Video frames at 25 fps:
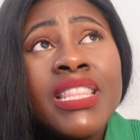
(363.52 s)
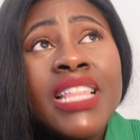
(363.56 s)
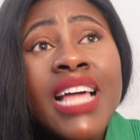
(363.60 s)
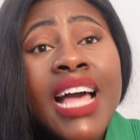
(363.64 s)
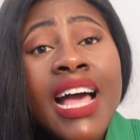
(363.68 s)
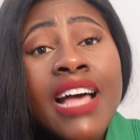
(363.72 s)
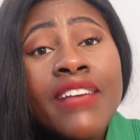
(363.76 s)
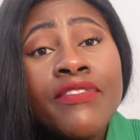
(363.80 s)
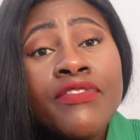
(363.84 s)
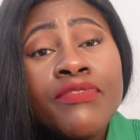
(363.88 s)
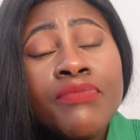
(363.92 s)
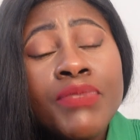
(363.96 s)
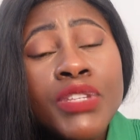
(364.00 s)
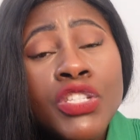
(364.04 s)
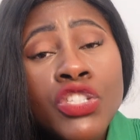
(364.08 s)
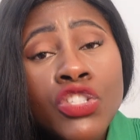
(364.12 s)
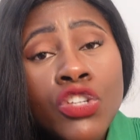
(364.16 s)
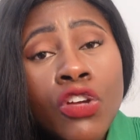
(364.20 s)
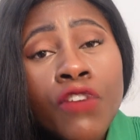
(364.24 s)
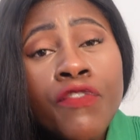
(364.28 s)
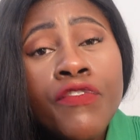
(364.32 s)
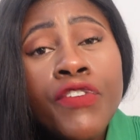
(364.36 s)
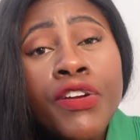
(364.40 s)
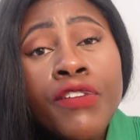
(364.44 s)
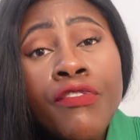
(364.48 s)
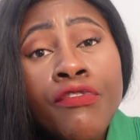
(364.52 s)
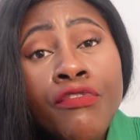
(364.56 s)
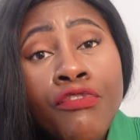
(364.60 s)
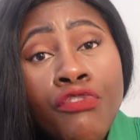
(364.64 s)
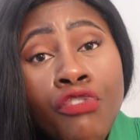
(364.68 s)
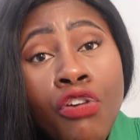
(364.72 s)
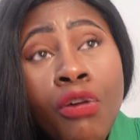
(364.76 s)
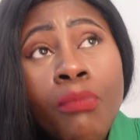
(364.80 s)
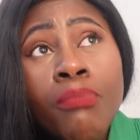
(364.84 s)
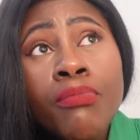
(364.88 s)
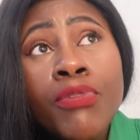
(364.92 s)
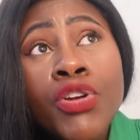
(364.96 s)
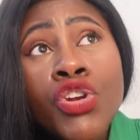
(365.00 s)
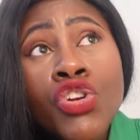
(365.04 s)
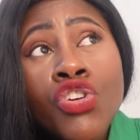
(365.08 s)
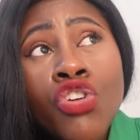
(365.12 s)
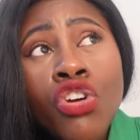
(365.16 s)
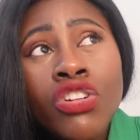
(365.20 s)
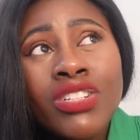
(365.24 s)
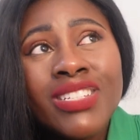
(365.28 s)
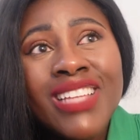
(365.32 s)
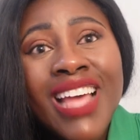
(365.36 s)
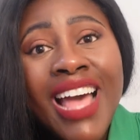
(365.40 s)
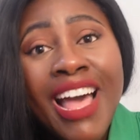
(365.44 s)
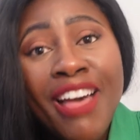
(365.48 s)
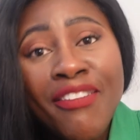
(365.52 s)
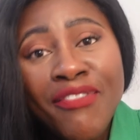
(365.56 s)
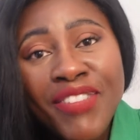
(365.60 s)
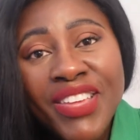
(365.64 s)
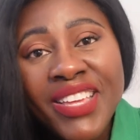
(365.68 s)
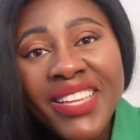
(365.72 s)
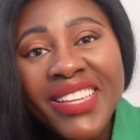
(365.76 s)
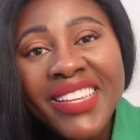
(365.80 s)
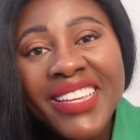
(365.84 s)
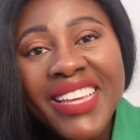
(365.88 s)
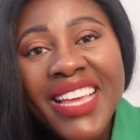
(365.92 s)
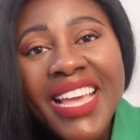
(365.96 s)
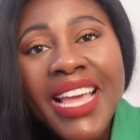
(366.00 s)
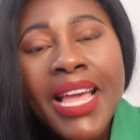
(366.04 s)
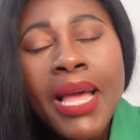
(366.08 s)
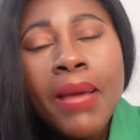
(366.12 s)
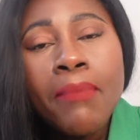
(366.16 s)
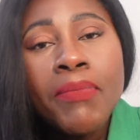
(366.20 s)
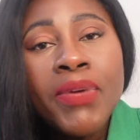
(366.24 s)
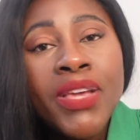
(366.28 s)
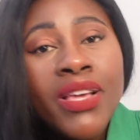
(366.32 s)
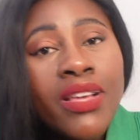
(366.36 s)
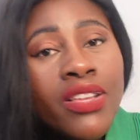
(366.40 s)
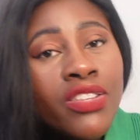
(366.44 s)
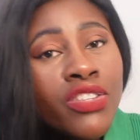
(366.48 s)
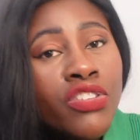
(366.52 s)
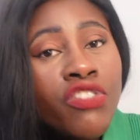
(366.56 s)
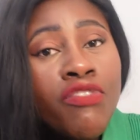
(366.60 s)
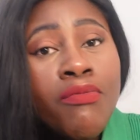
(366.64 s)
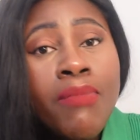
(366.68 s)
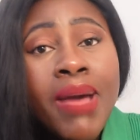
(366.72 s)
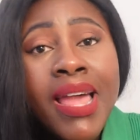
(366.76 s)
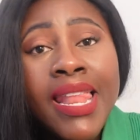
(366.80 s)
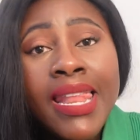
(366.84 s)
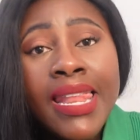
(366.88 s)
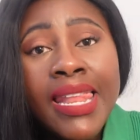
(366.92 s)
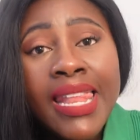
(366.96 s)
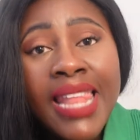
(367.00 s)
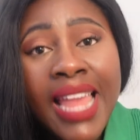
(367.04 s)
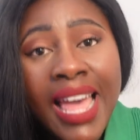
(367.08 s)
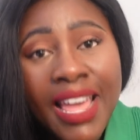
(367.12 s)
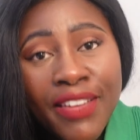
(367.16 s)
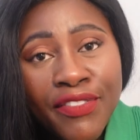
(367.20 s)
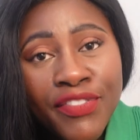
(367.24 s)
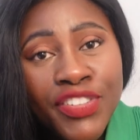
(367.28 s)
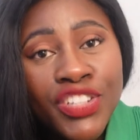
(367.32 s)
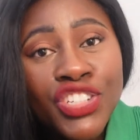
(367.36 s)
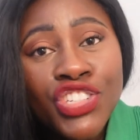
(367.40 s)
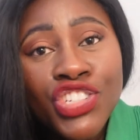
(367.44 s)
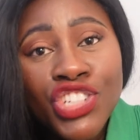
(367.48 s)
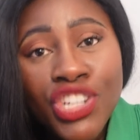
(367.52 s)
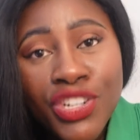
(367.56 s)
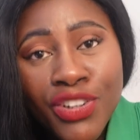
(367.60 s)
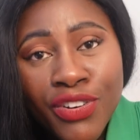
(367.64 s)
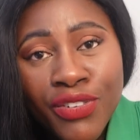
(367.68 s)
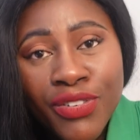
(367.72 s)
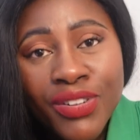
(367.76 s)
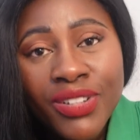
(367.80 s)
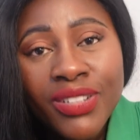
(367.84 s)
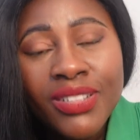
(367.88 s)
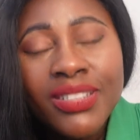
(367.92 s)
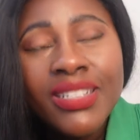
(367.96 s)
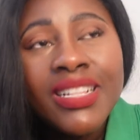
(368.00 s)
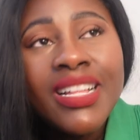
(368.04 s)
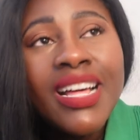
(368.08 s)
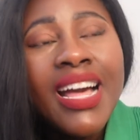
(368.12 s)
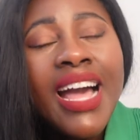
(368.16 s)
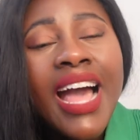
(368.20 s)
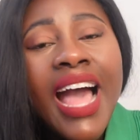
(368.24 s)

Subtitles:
that I've been suffering from not having because of my life in general.